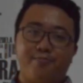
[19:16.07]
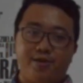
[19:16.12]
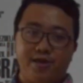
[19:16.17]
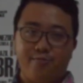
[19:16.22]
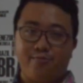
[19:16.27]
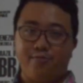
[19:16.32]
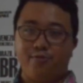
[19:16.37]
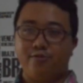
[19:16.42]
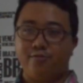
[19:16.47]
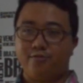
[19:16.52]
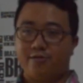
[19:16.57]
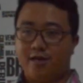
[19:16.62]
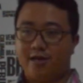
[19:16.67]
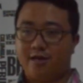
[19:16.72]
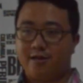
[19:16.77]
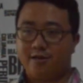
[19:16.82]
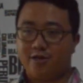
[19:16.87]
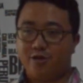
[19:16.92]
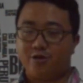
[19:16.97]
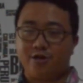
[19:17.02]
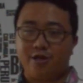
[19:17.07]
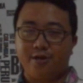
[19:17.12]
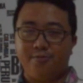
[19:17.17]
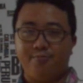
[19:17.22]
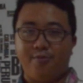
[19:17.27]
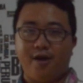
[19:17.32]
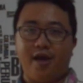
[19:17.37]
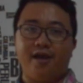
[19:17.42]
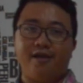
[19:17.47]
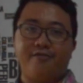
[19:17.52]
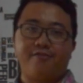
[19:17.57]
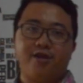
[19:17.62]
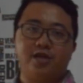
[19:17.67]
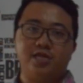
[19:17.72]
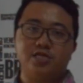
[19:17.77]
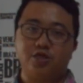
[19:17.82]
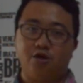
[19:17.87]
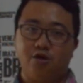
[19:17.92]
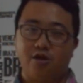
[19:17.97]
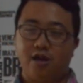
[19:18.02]
people that you can buy
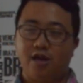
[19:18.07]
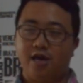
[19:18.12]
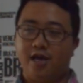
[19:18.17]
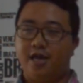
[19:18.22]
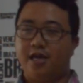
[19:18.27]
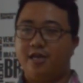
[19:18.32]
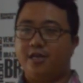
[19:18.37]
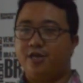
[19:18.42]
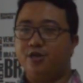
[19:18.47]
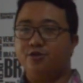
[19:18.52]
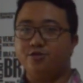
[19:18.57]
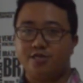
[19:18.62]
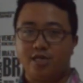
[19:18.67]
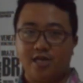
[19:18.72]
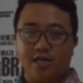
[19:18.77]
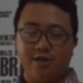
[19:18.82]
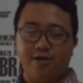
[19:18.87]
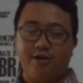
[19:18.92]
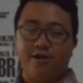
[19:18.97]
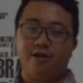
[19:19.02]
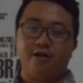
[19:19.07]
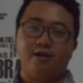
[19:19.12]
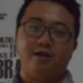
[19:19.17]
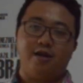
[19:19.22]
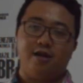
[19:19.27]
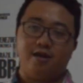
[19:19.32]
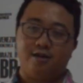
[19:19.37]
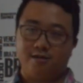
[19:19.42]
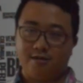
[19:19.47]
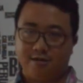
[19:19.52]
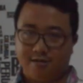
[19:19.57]
things online using the internet,